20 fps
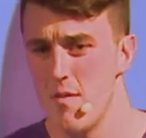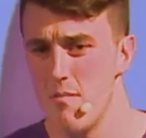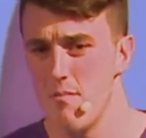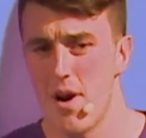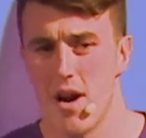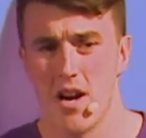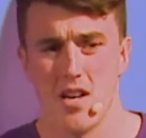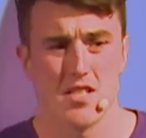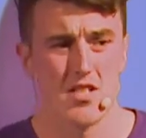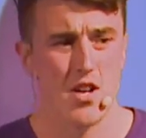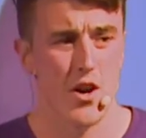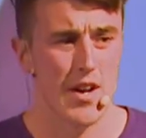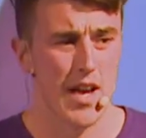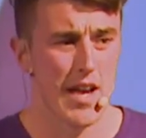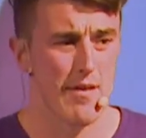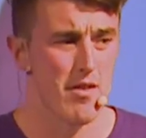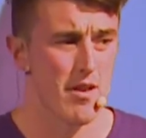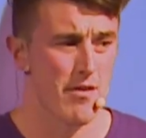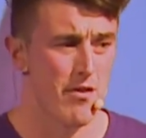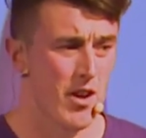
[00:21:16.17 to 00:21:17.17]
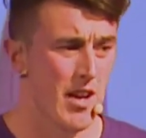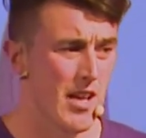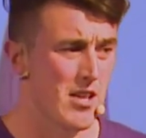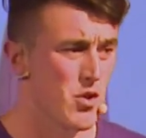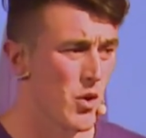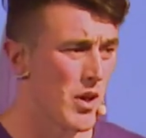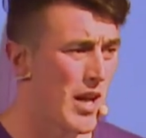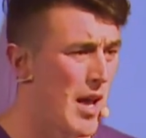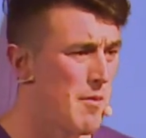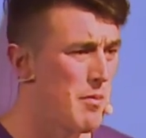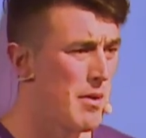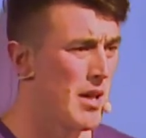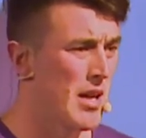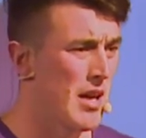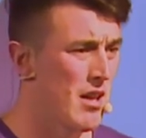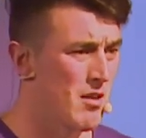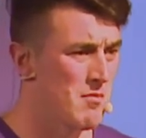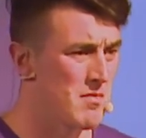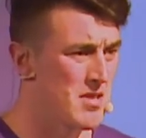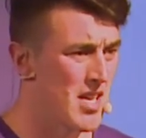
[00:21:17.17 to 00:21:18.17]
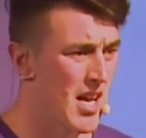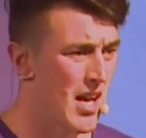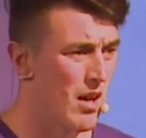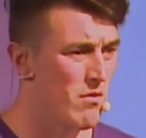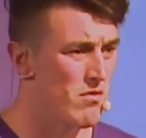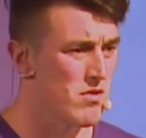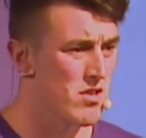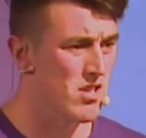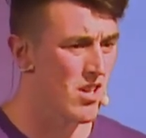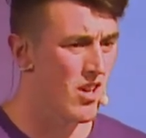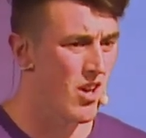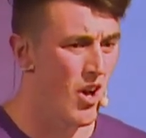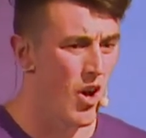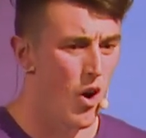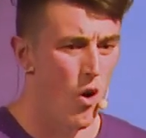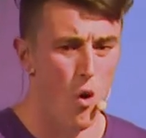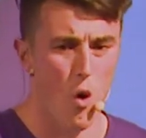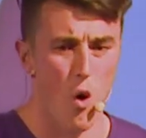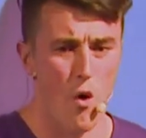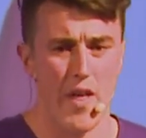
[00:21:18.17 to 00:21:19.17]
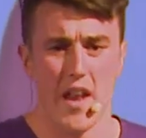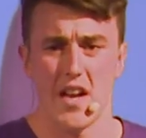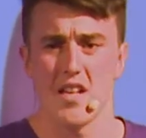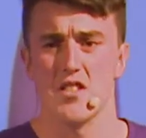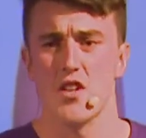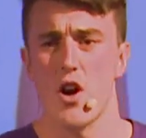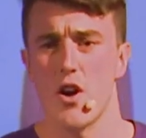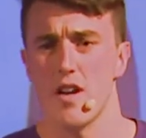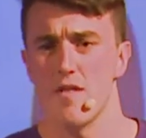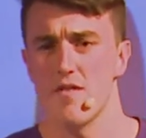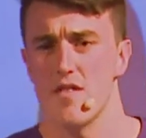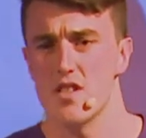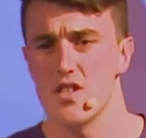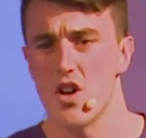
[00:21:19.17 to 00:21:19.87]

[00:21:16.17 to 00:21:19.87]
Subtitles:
Parents don't have the financial capability themselves, or that is, don't have the